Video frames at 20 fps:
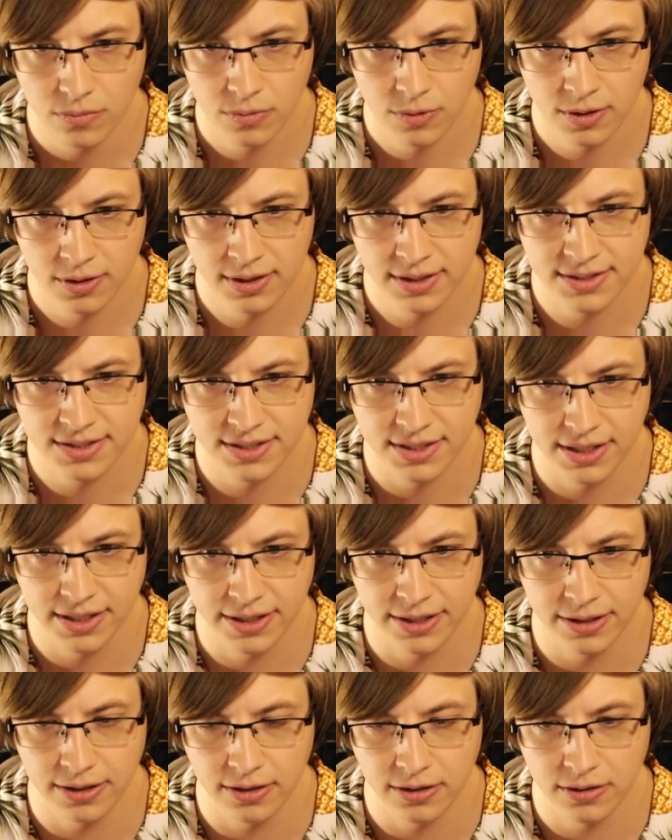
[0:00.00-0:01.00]
Let's see
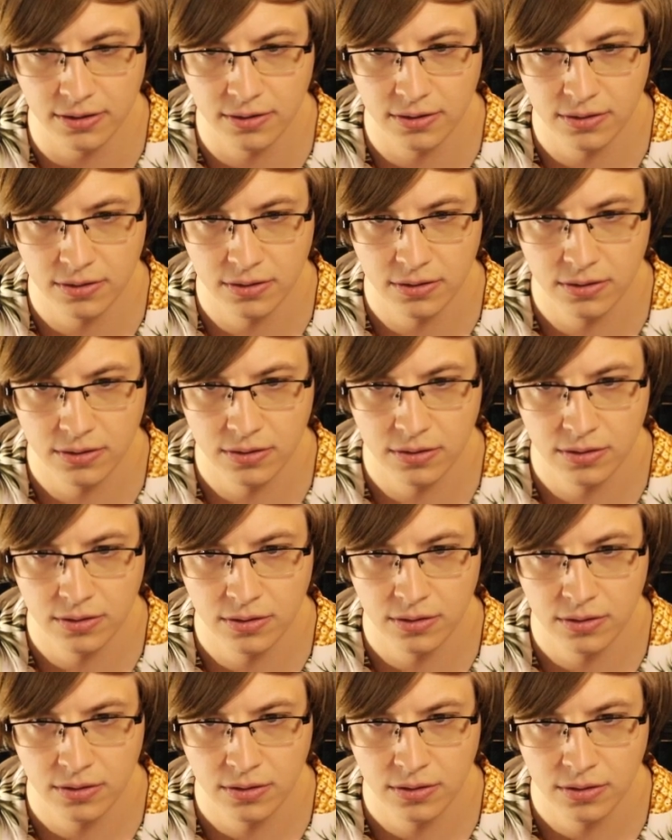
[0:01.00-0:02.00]
here.
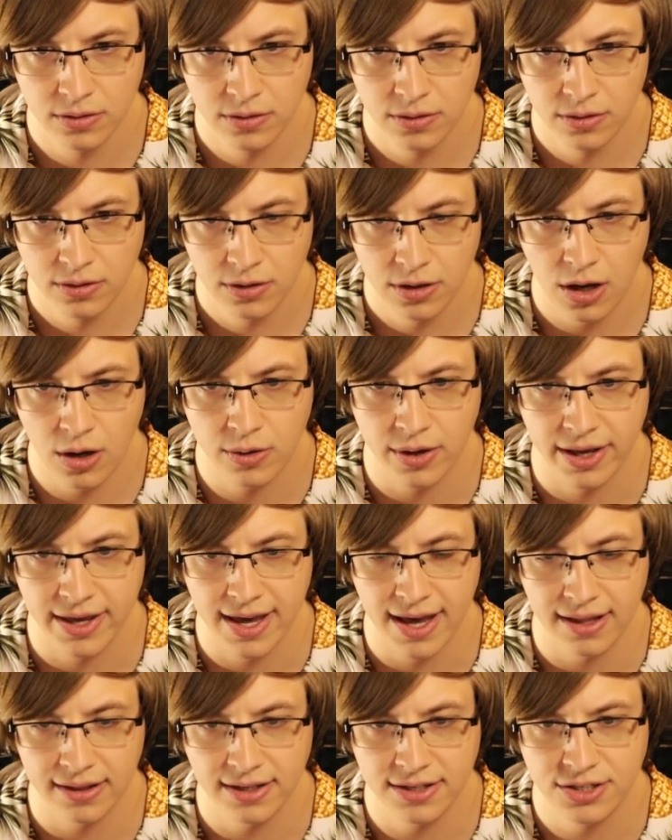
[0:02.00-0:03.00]
Okay,
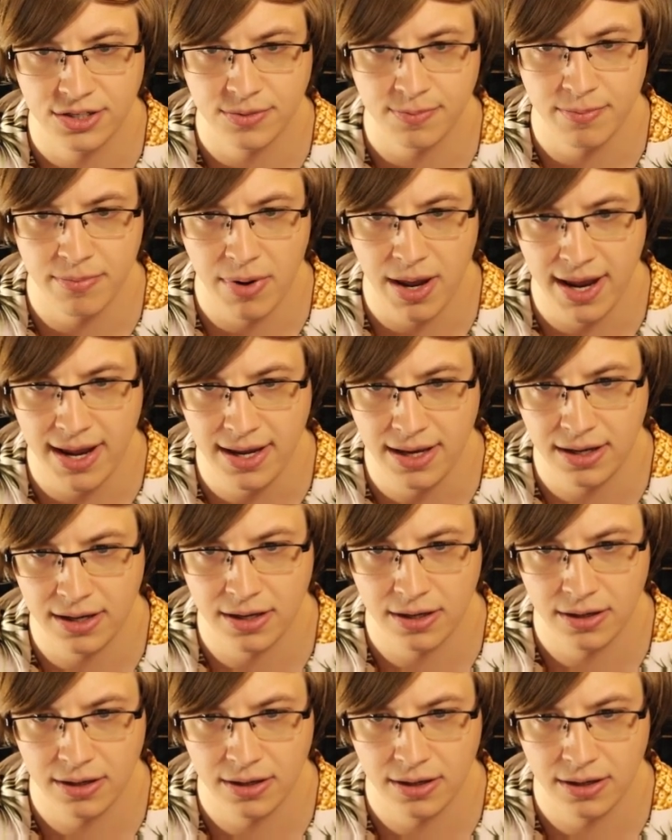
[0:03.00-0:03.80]
yeah, let's make...